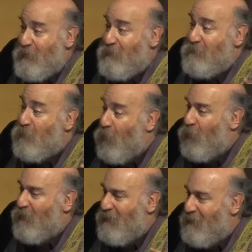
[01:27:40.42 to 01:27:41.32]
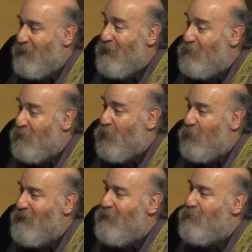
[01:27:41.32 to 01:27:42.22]
even more, they're even,
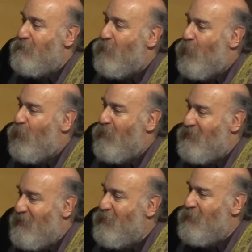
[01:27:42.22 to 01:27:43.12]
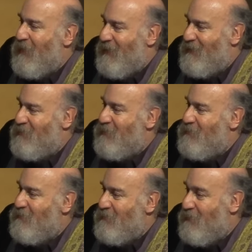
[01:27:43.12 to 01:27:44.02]
going even more synchronized
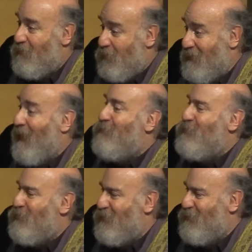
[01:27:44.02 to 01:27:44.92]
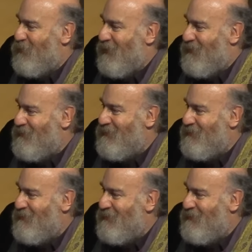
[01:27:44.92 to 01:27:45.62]
or counter synchronized.